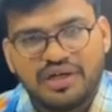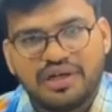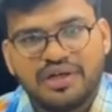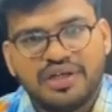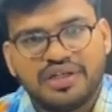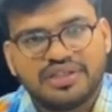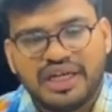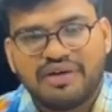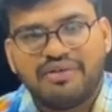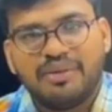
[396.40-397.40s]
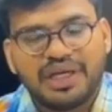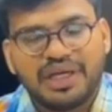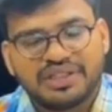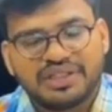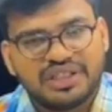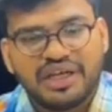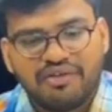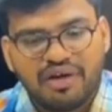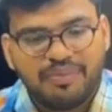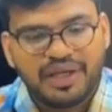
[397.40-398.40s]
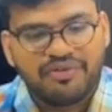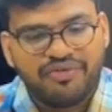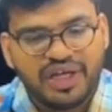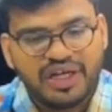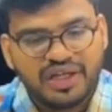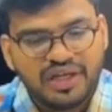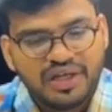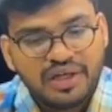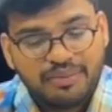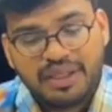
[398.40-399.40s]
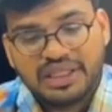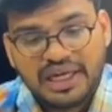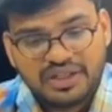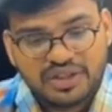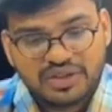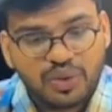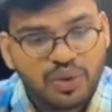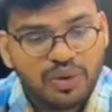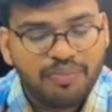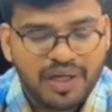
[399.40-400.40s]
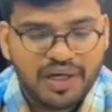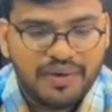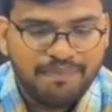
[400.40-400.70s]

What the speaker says: it's still a developing field, but there is a scope, for